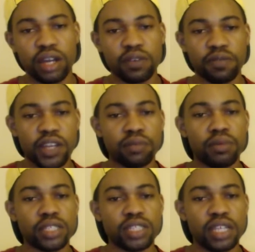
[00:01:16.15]
defender,
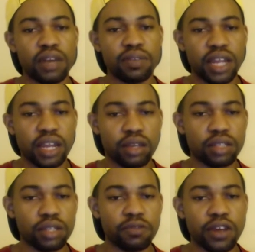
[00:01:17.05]
but City have a lot
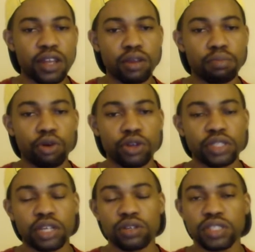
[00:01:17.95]
of defenders.
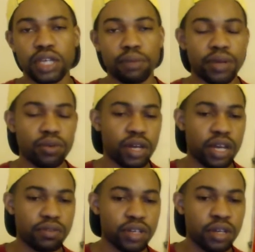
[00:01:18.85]
Laporte could step in,
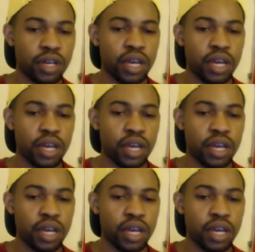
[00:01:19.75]
whatever.